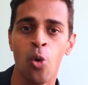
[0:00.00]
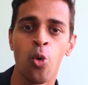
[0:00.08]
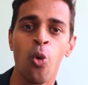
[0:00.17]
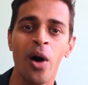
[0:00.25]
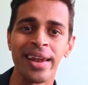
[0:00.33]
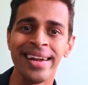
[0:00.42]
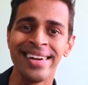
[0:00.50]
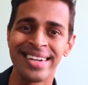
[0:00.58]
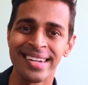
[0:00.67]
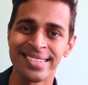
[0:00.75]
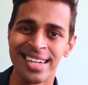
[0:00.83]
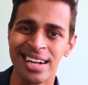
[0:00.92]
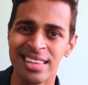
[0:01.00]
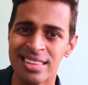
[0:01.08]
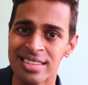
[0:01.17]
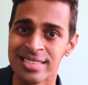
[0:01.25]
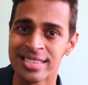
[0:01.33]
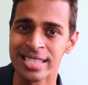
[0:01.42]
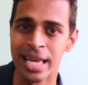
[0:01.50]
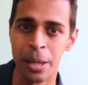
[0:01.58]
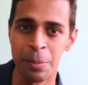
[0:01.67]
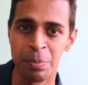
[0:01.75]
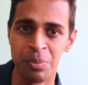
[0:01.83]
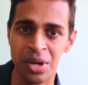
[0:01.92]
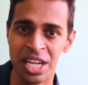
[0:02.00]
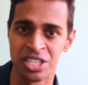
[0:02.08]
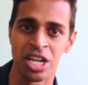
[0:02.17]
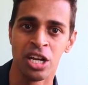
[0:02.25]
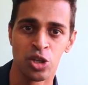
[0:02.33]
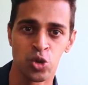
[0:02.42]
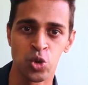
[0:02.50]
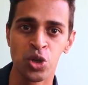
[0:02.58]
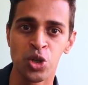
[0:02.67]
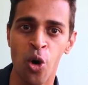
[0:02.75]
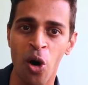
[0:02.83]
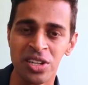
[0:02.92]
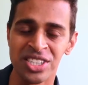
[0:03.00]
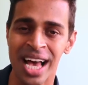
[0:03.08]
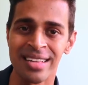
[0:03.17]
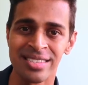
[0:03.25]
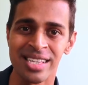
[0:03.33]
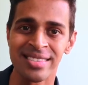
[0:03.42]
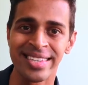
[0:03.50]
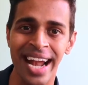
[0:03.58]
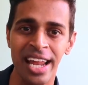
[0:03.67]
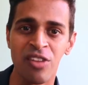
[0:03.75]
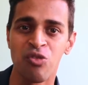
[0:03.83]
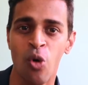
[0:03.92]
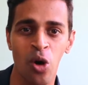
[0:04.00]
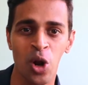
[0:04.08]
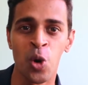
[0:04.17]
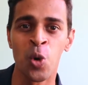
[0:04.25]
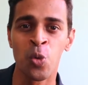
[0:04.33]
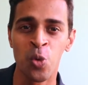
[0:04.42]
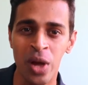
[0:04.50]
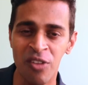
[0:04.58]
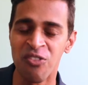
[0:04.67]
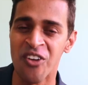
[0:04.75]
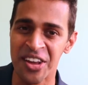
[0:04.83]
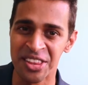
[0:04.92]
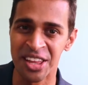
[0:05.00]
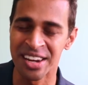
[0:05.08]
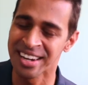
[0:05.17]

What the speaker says: who are interested in the same niche, so your chances getting followed will further